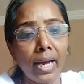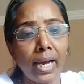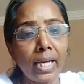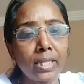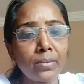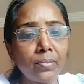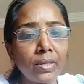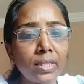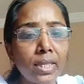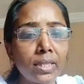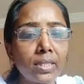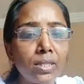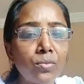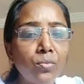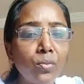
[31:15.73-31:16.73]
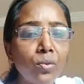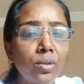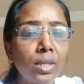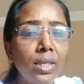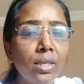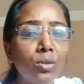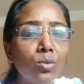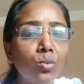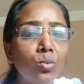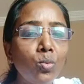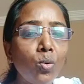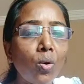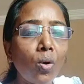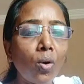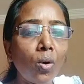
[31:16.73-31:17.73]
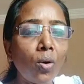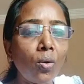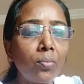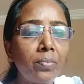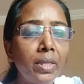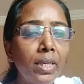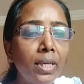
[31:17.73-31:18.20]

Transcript: As per Section 14(2) of